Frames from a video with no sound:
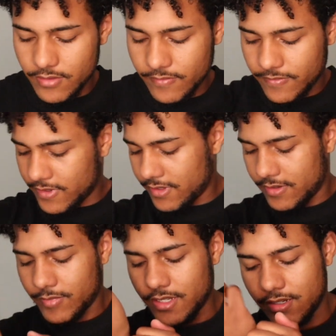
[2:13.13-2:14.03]
fit.
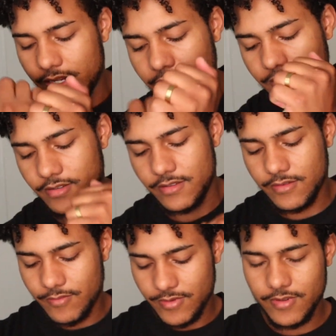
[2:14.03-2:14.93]
I'm getting tired of this,
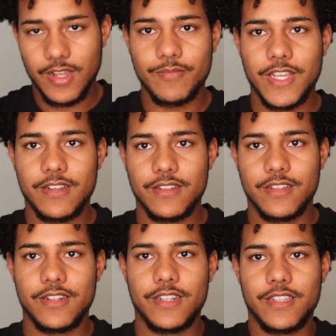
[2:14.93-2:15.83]
bro. I'm not
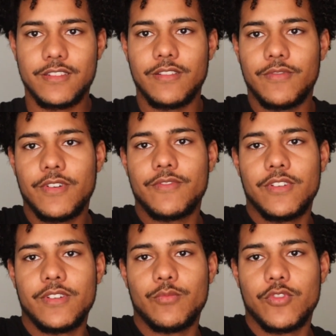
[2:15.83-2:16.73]
gonna get stuff off
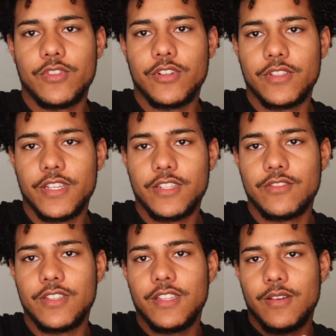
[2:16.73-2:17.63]
there anymore. Look, like you
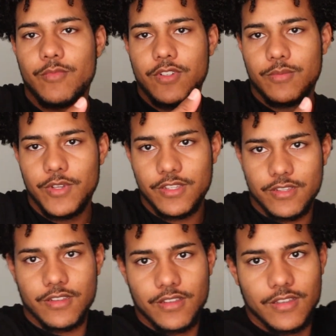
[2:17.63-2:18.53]
see that much
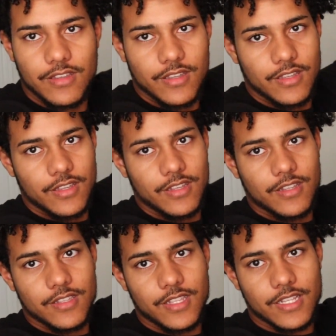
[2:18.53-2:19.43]
space.
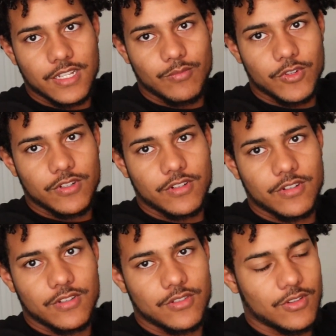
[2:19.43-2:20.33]
That's how much.
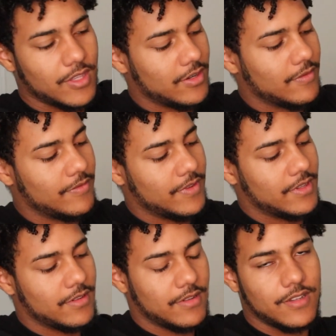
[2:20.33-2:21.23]
So they don't
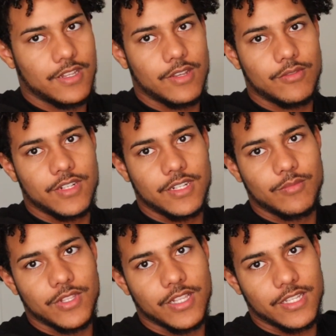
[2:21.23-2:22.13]
fit. It would need to
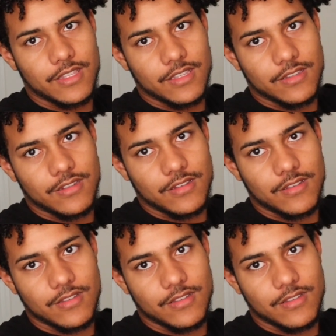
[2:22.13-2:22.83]
be like this.